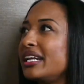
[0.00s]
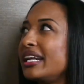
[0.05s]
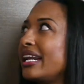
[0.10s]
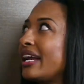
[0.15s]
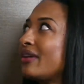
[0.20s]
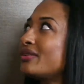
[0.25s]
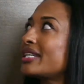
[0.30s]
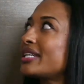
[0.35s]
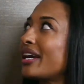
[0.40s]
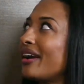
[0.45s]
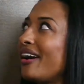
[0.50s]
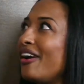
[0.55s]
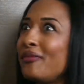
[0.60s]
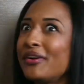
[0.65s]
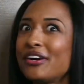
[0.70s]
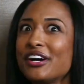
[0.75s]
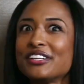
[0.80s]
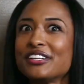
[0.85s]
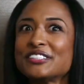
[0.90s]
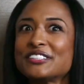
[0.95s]
And I was like, oh my
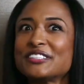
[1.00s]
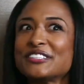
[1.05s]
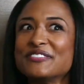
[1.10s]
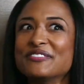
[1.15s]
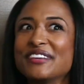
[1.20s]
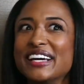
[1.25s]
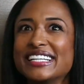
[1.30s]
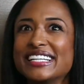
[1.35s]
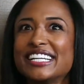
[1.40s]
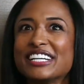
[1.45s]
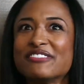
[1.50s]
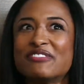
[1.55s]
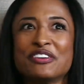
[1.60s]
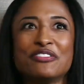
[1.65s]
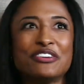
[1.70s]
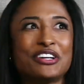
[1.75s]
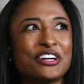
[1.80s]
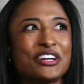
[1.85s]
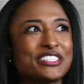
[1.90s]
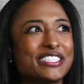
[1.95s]
God, this is amazing.
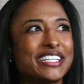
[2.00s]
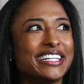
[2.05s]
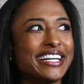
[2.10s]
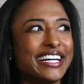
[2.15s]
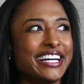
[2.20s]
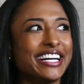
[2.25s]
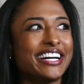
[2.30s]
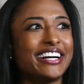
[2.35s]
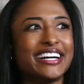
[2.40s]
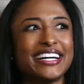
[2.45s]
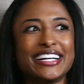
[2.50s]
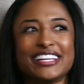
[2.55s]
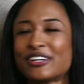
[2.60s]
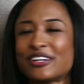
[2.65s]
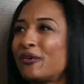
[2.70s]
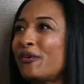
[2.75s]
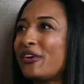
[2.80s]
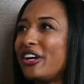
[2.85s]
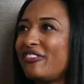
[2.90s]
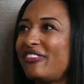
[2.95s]
People are sitting here in the
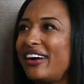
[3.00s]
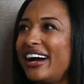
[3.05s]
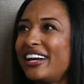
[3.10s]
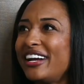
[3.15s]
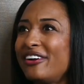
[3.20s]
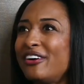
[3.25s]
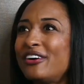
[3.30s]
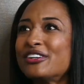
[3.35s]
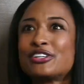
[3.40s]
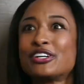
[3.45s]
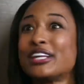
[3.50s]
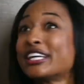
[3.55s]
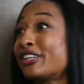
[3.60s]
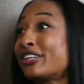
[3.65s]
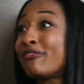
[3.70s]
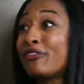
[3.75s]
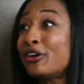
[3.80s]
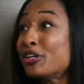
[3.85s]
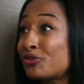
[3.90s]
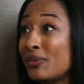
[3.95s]
quarterfinals or like the
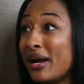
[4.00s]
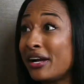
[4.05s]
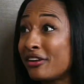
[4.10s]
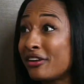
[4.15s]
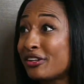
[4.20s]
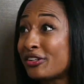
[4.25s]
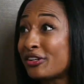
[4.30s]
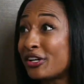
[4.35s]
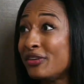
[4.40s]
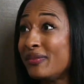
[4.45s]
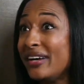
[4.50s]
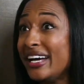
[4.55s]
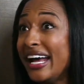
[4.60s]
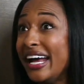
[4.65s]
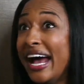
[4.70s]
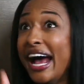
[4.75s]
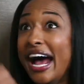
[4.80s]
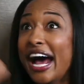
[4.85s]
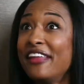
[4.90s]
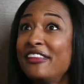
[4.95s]
first round of the tournament
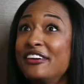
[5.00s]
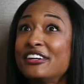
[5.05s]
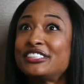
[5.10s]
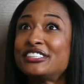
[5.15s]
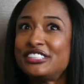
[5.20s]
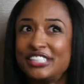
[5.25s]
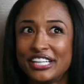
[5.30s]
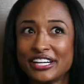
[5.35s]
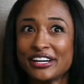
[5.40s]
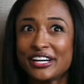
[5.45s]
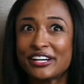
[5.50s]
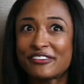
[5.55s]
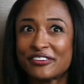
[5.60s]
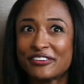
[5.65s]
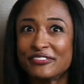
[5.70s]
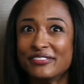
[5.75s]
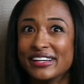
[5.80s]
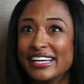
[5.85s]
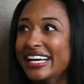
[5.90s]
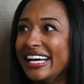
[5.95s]
and they're cheering for
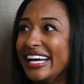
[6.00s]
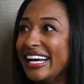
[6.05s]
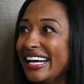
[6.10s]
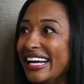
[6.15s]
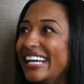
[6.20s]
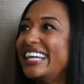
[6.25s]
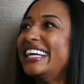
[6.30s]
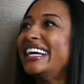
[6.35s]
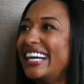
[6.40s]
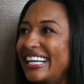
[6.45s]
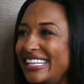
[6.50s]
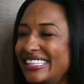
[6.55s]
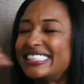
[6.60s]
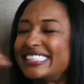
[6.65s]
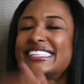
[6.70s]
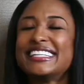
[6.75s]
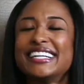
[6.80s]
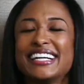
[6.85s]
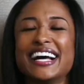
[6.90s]
me. Yes.